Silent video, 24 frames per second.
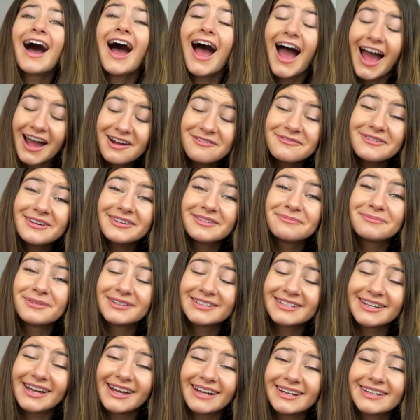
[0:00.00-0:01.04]
I would
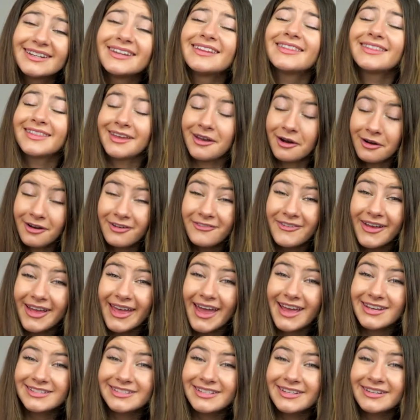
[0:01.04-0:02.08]
predict that her
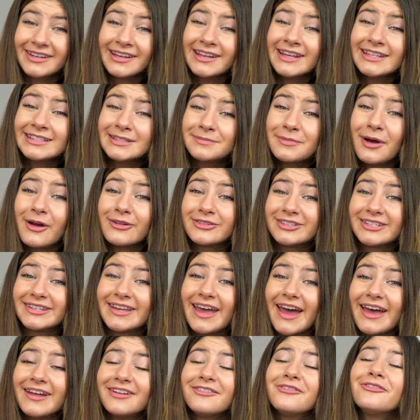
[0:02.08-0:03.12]
vacation is about to
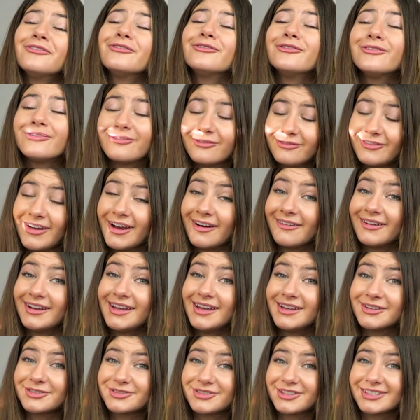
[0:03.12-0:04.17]
get very
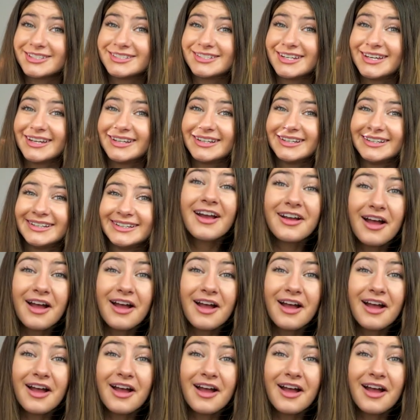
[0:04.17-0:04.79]
interesting.